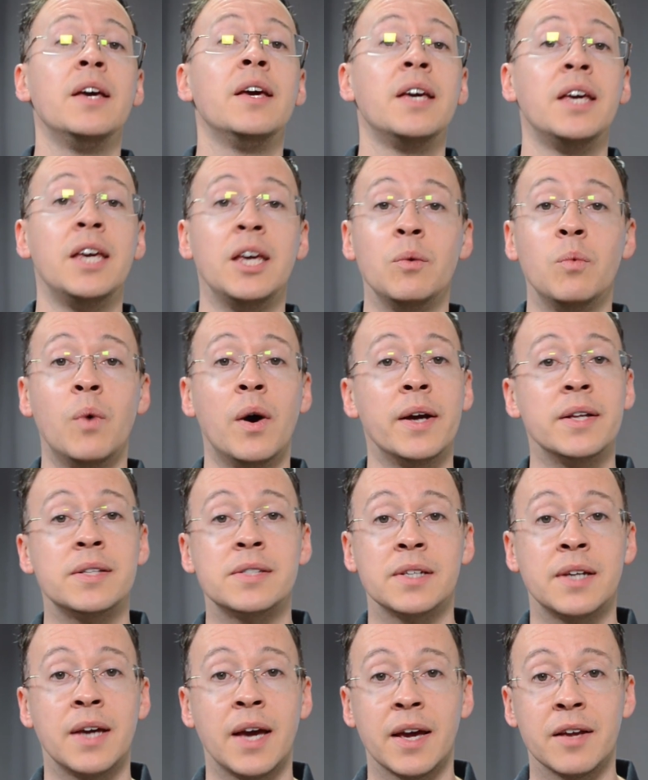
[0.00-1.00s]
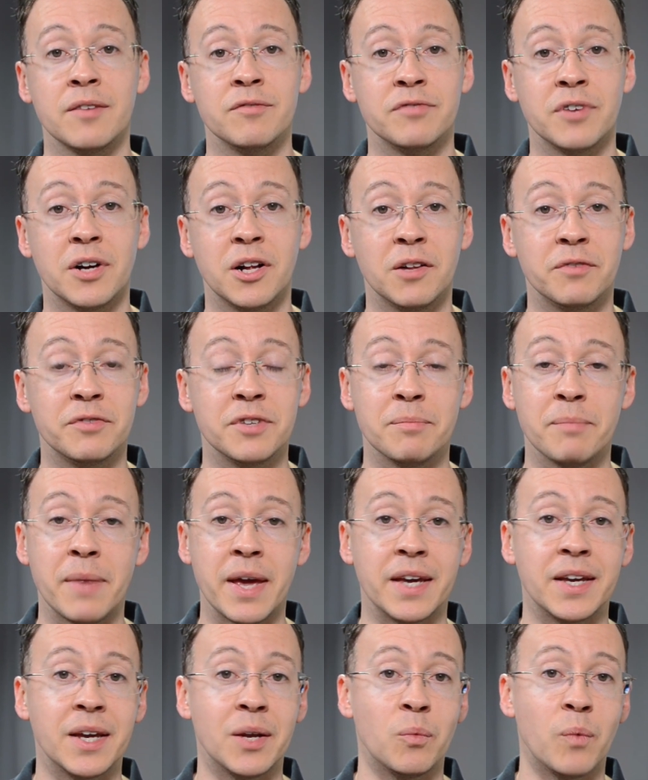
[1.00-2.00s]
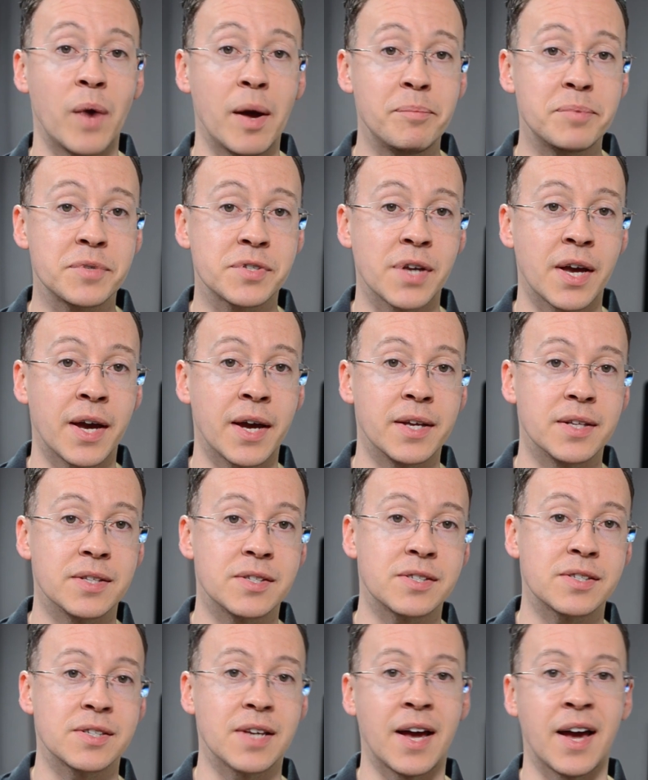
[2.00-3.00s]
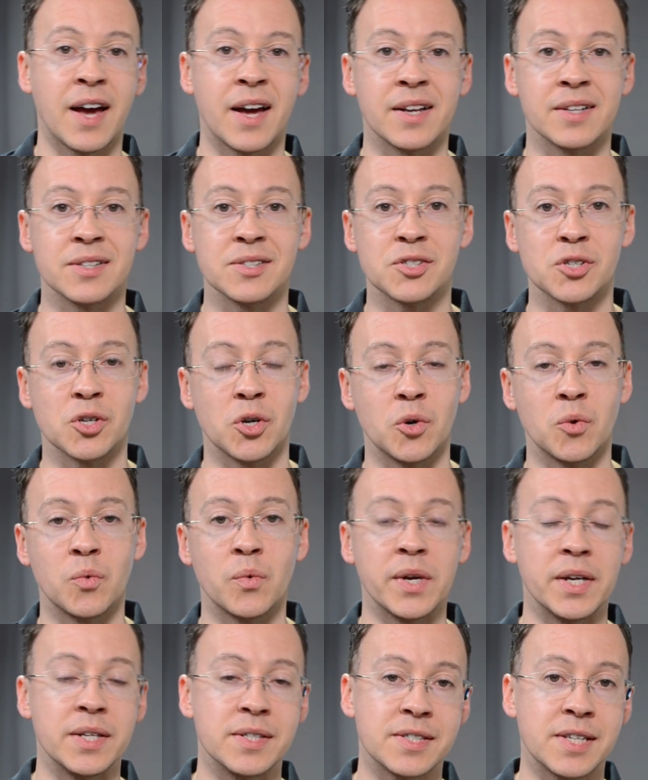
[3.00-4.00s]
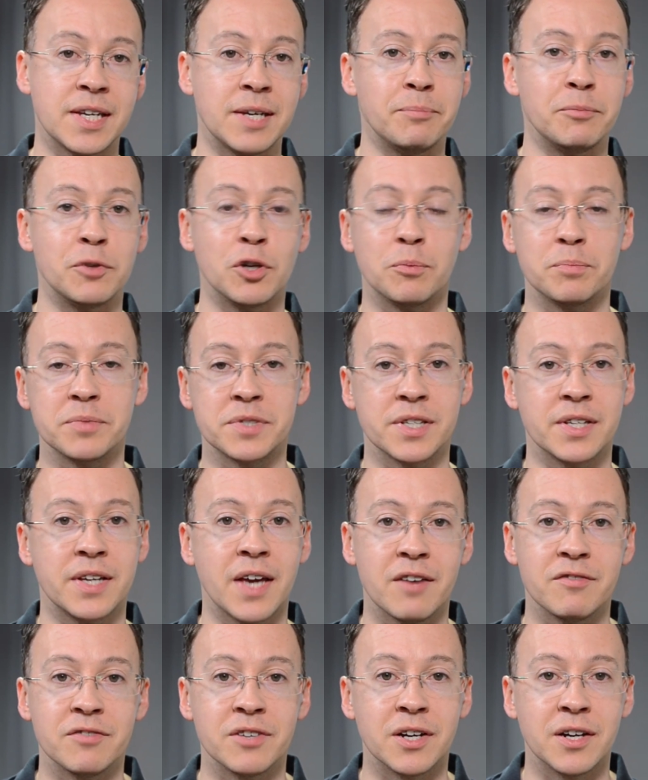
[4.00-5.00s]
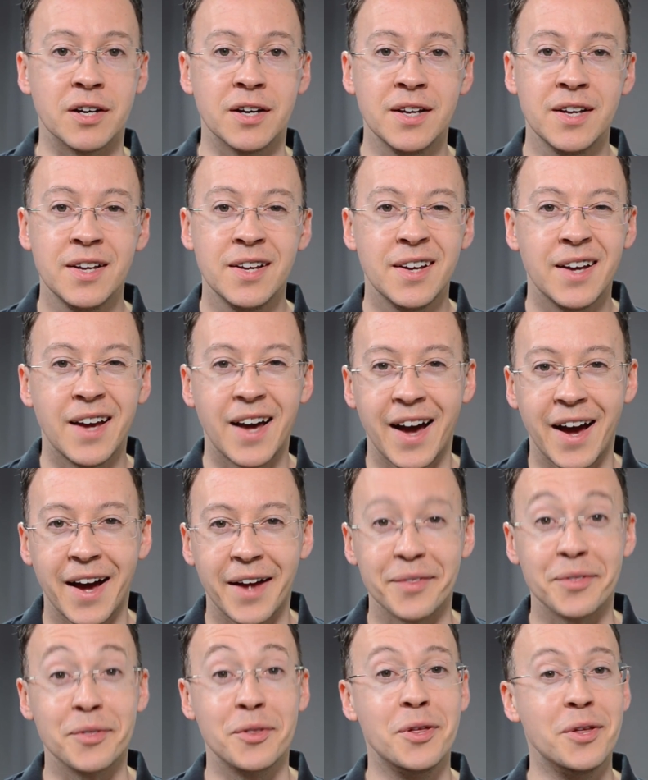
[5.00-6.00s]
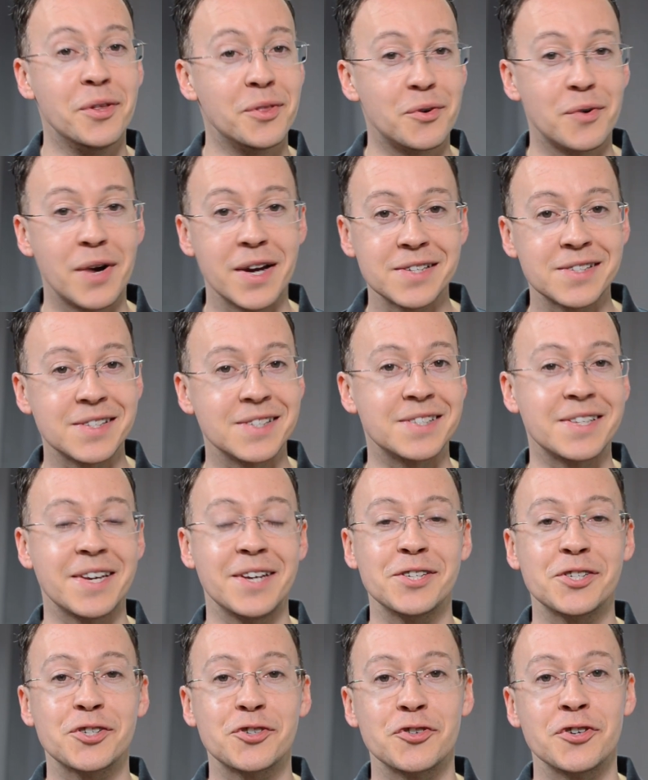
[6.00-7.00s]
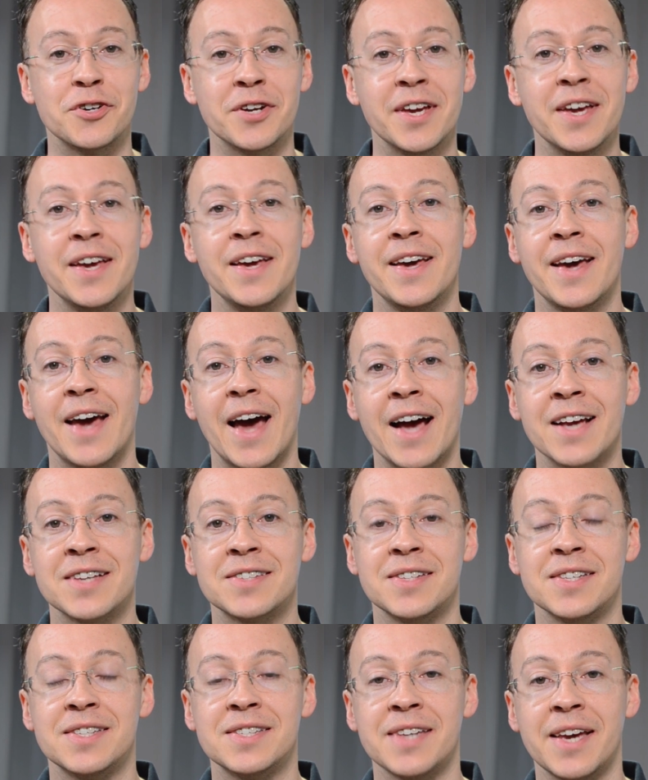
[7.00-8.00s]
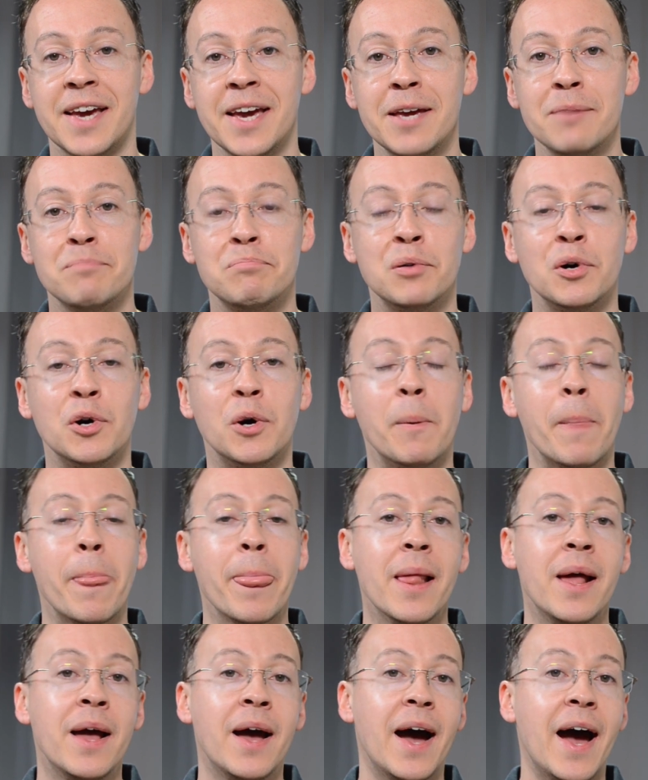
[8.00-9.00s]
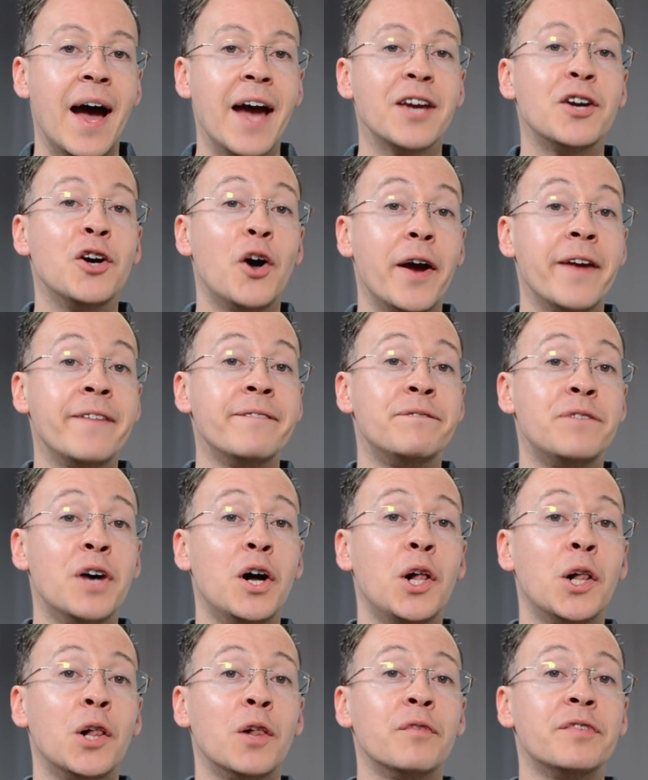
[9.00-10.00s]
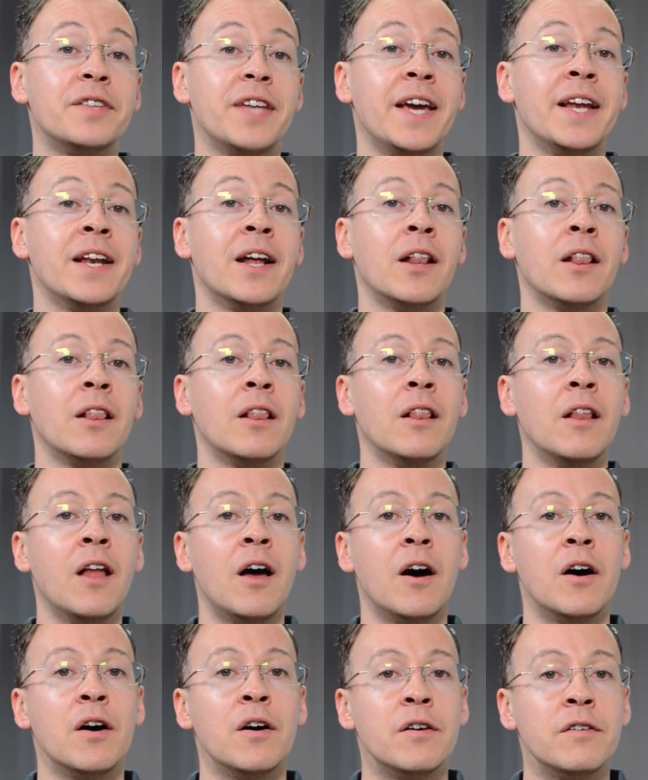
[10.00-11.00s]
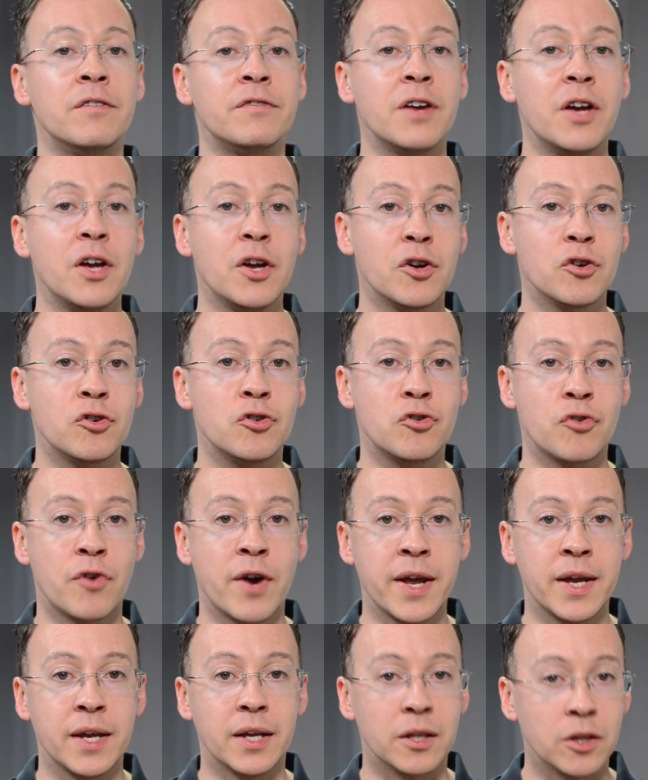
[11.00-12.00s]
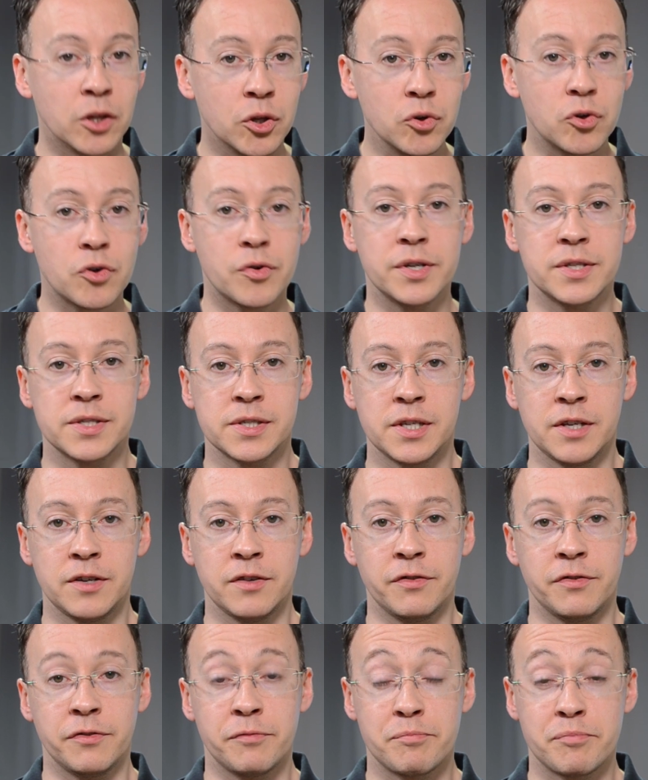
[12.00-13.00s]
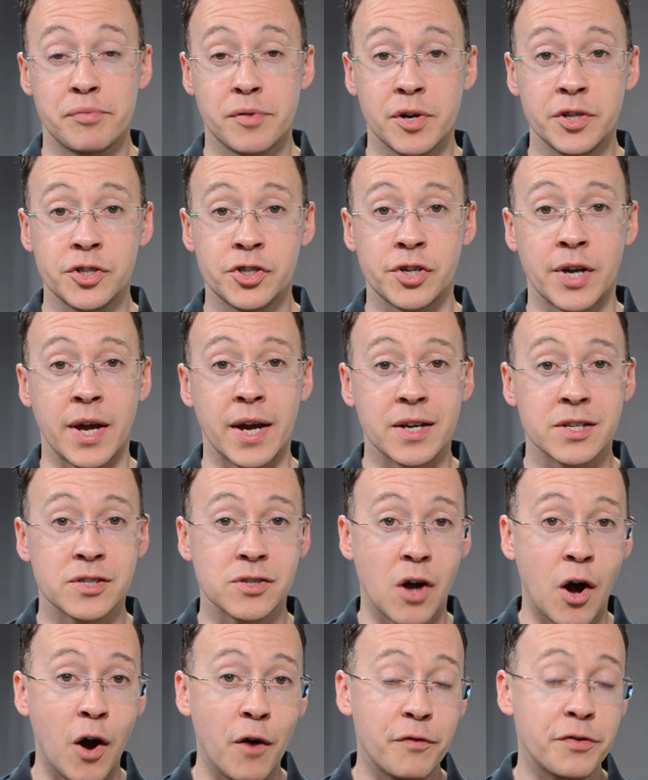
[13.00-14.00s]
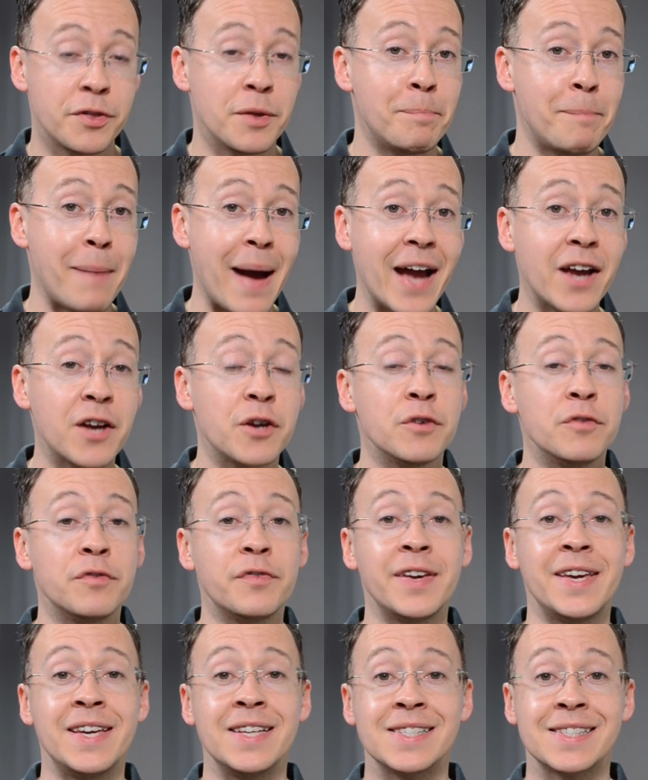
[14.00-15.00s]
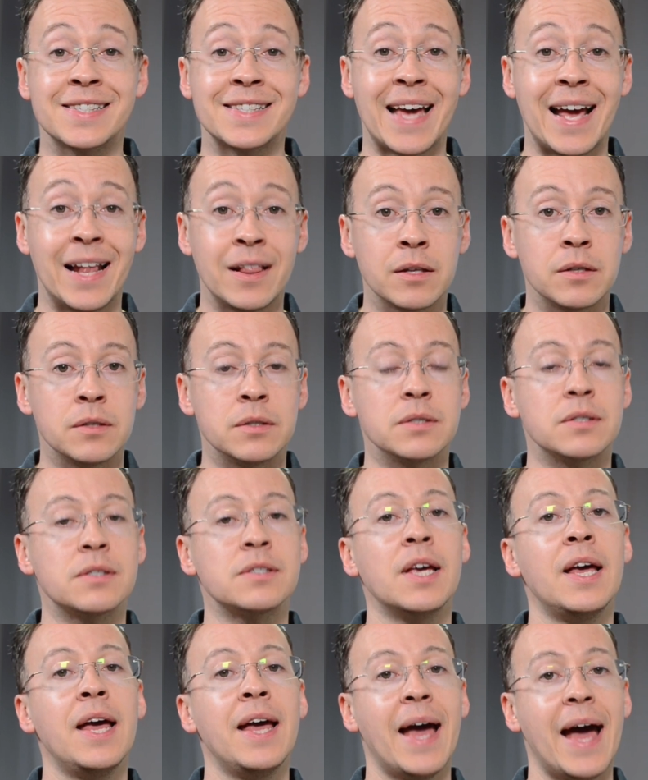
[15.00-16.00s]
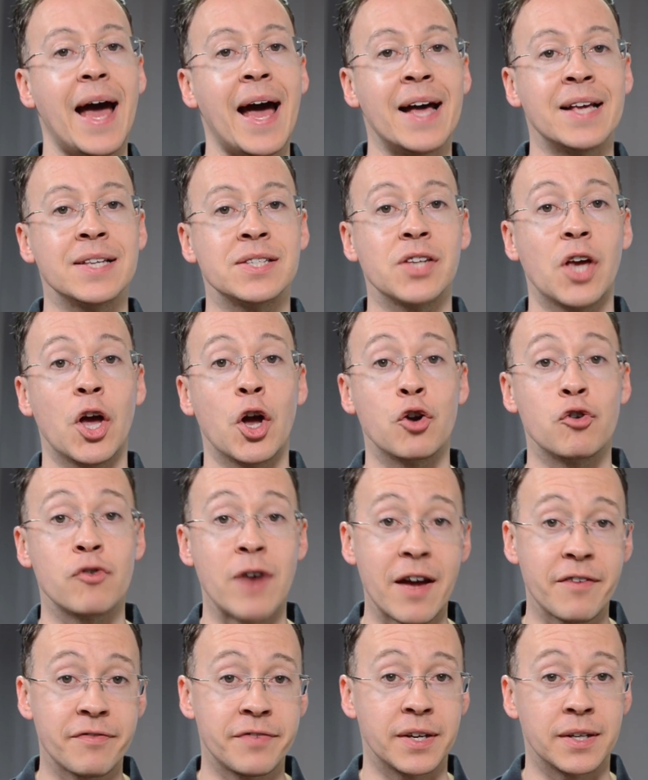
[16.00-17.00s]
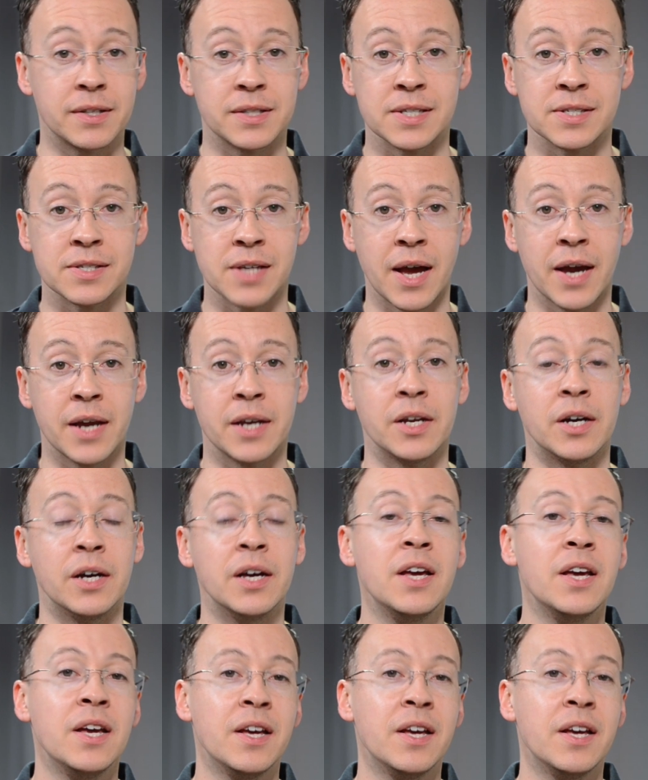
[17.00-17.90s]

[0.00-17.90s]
He wanted to get involved in making websites, and so we teamed up together, and the rest is history, as they say. But I got involved in a lot of great lucrative projects off the back of his talent as a graphic designer.